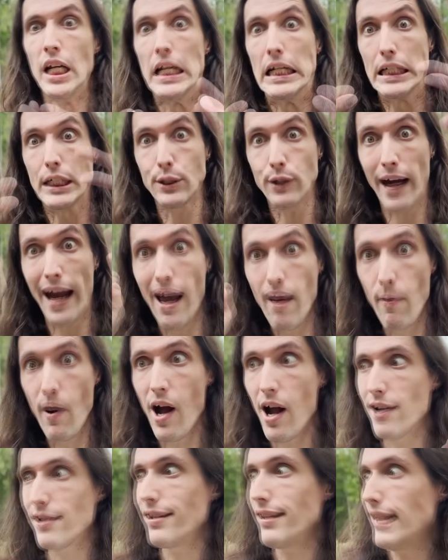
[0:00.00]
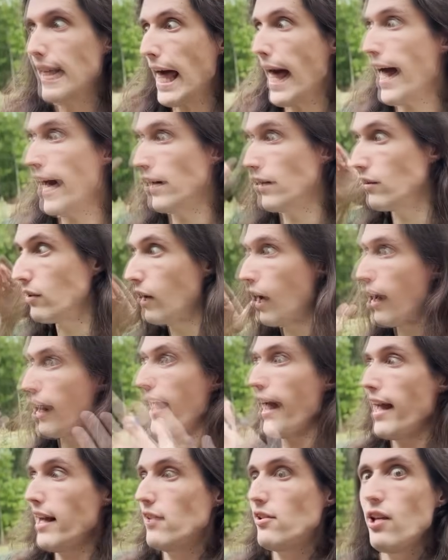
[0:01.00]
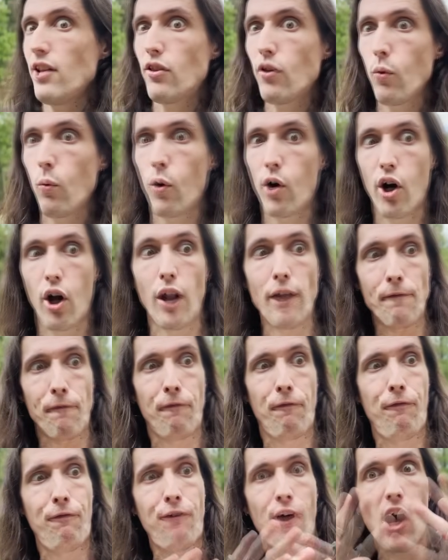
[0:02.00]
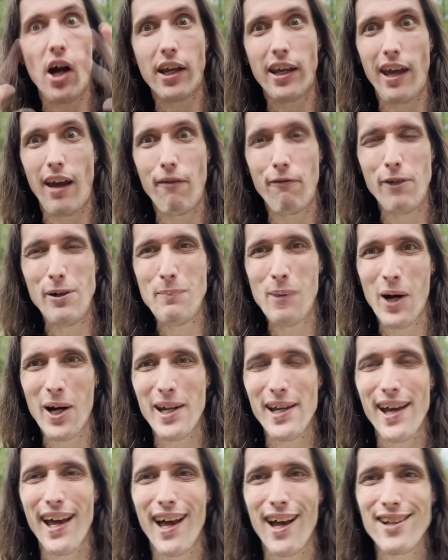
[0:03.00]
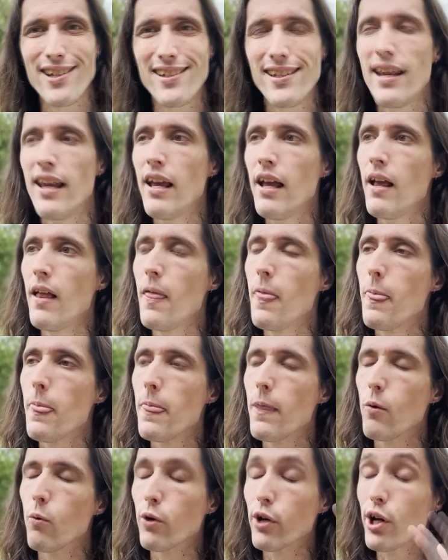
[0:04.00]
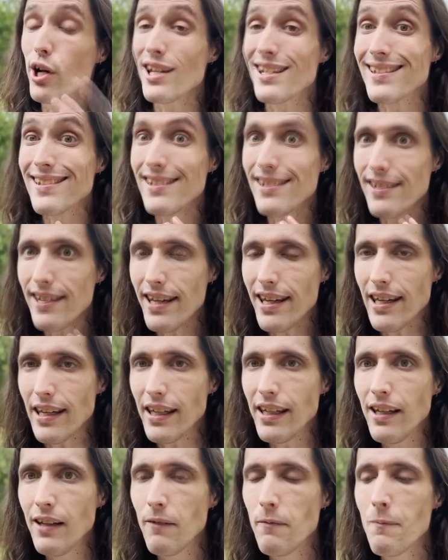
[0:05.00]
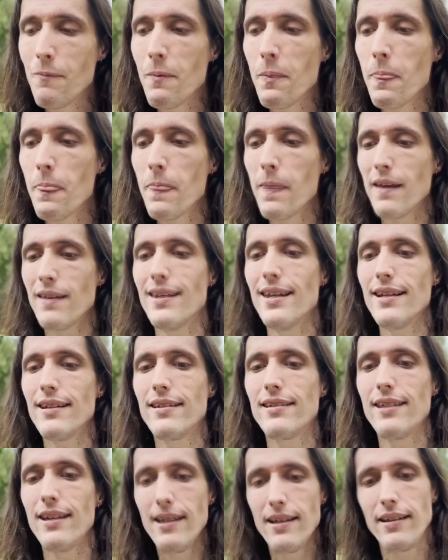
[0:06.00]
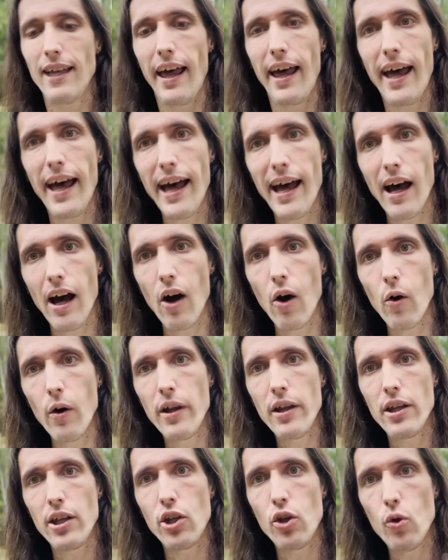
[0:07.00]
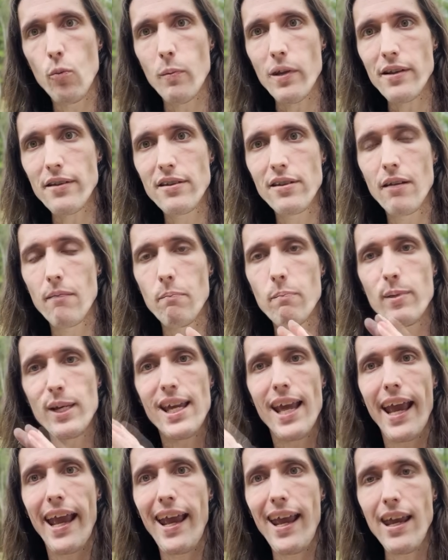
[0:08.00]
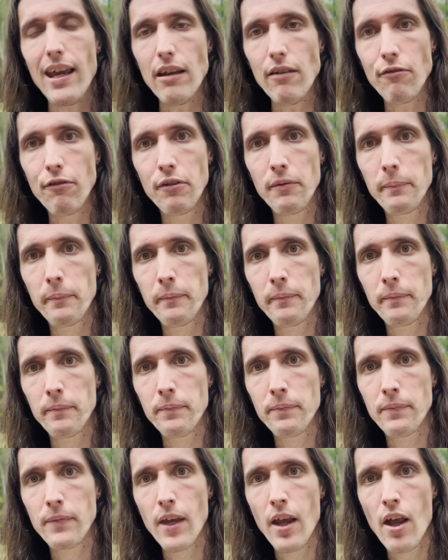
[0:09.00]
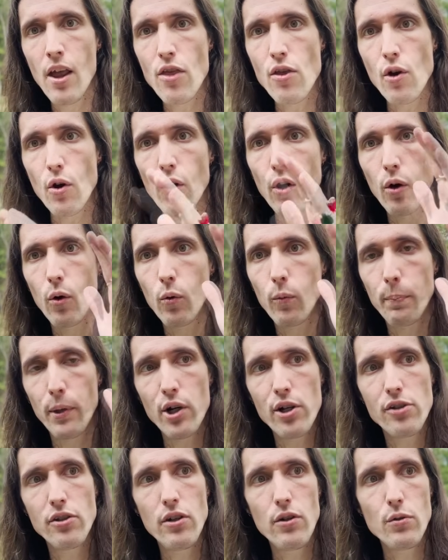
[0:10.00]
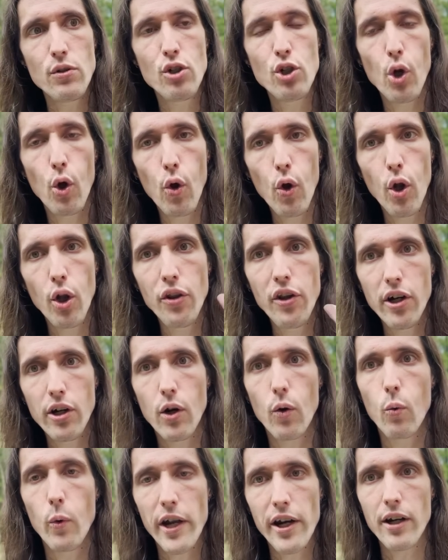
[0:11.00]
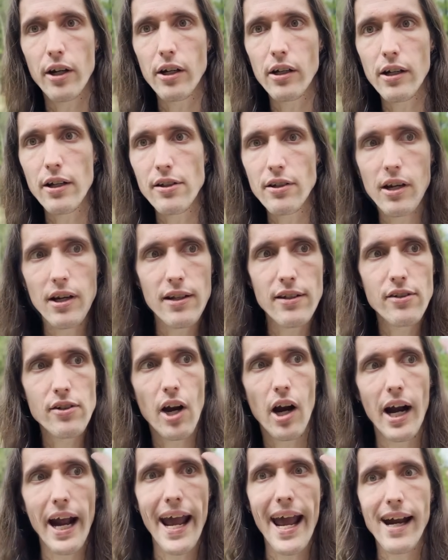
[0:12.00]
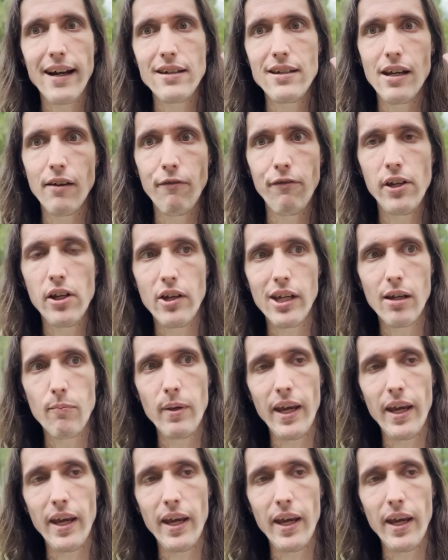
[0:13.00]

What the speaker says: grab onto that, exit the world, fuck everybody else. We're going to see this is how humans behave. The person who's told they're a winner is going to start acting, feeling, and